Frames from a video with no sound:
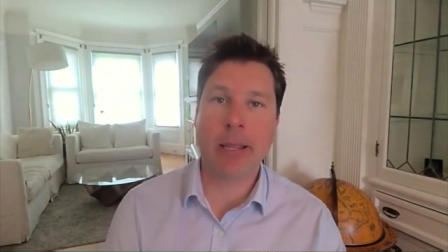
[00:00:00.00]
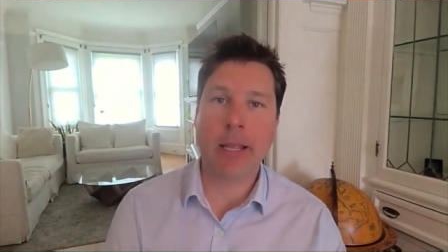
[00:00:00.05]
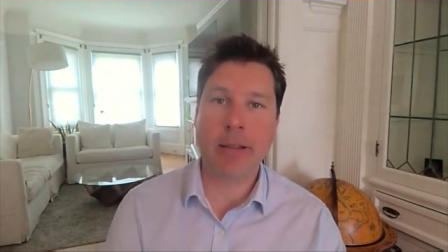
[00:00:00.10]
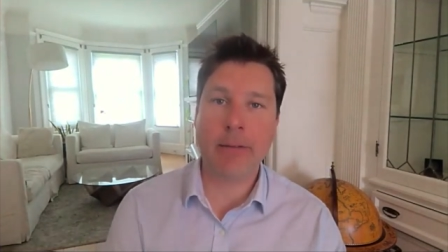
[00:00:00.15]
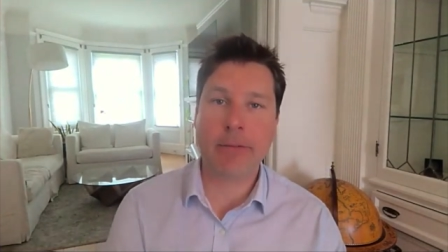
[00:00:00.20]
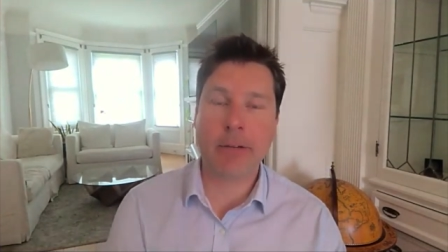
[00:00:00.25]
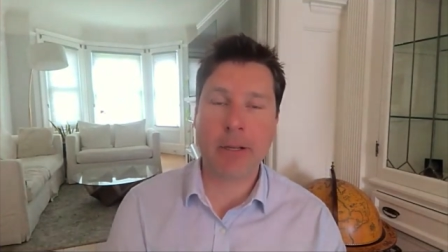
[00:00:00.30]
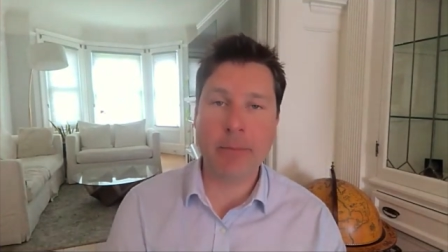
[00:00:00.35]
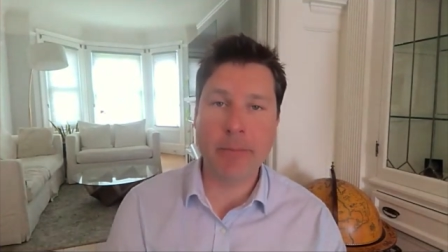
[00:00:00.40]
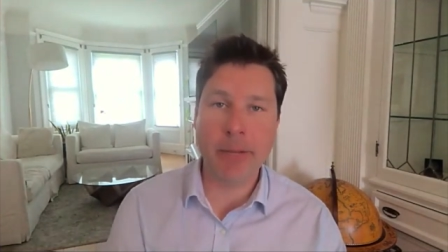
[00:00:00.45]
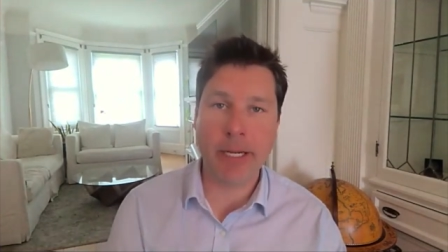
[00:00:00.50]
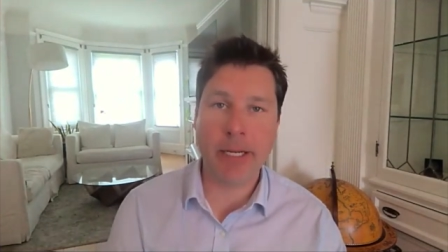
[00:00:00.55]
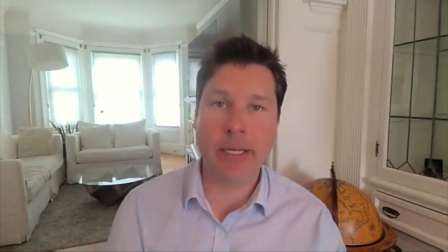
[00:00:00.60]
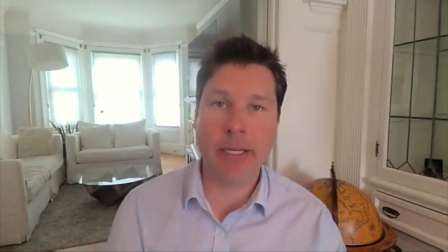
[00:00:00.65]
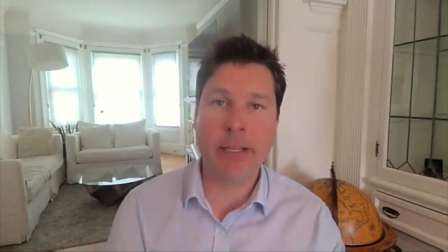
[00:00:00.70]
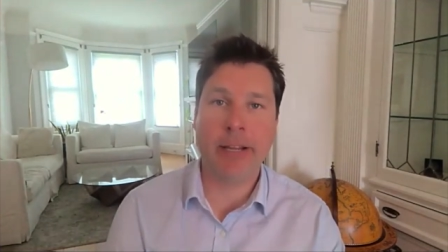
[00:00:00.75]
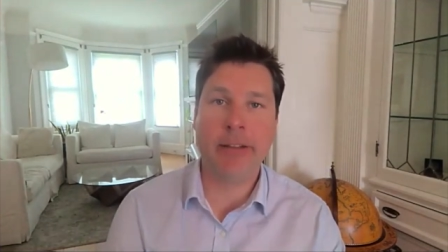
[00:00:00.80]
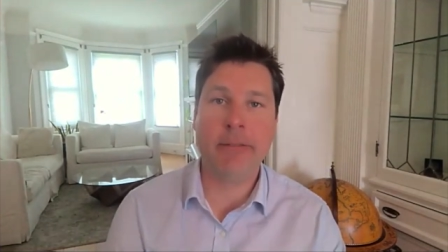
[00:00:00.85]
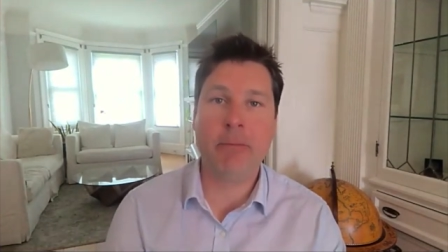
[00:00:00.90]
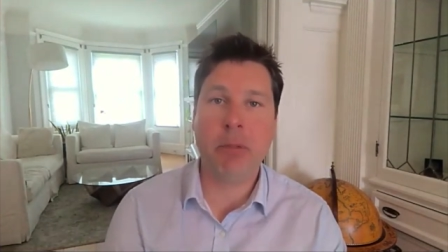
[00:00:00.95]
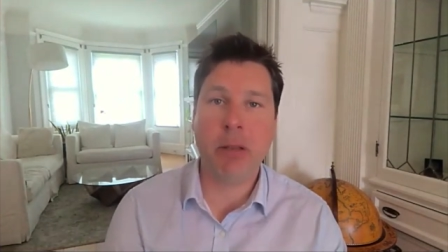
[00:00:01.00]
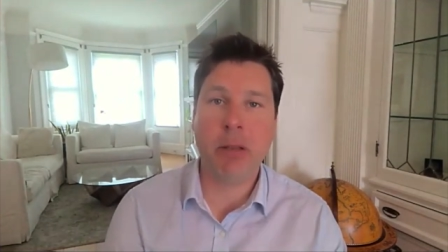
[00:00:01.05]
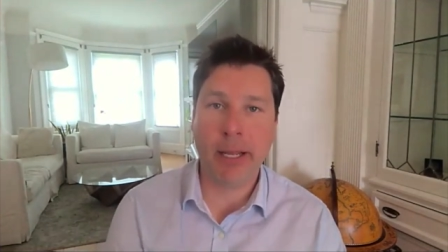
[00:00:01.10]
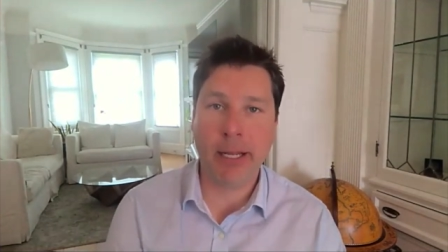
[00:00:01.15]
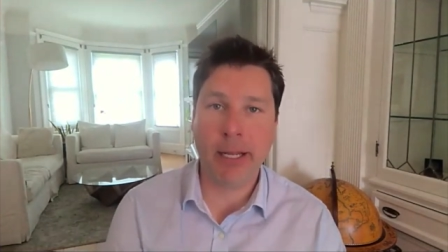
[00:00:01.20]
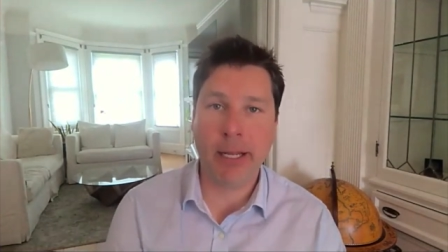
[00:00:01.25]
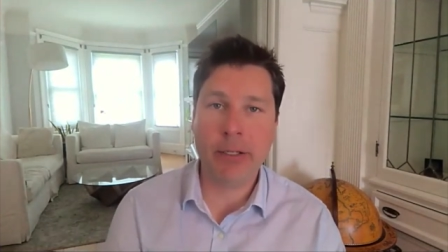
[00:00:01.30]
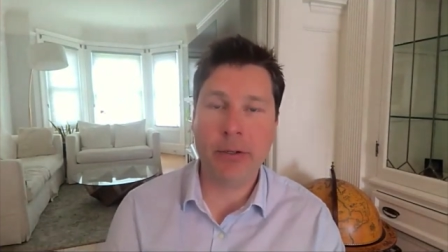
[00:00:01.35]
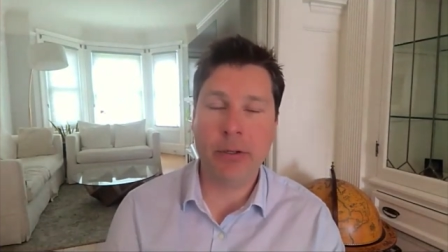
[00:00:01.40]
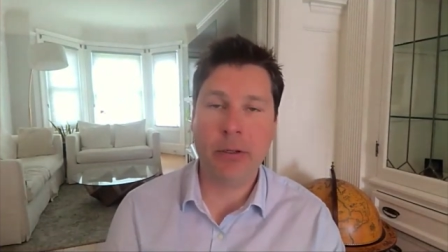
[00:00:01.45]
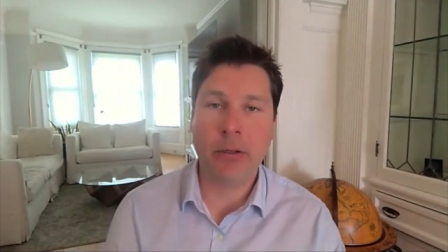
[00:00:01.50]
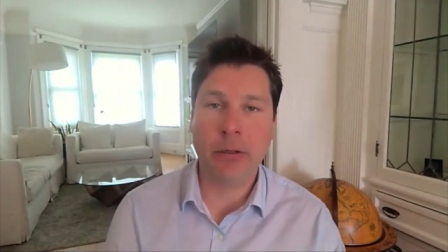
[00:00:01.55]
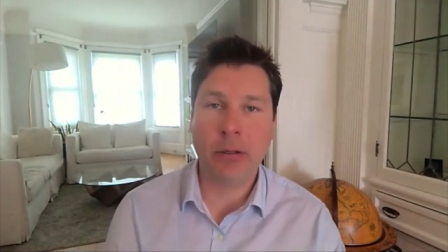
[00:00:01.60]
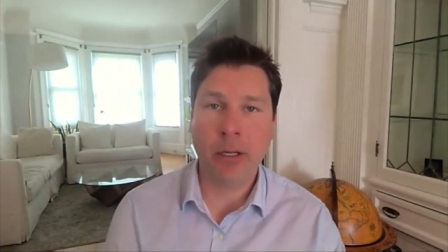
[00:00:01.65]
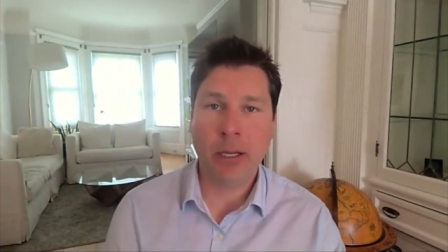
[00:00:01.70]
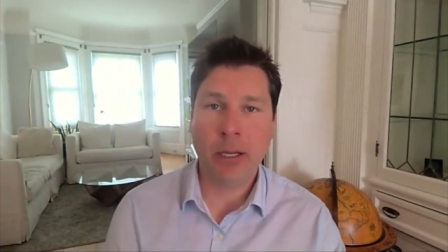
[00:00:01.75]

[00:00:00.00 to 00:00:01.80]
They have committed, they have pledged.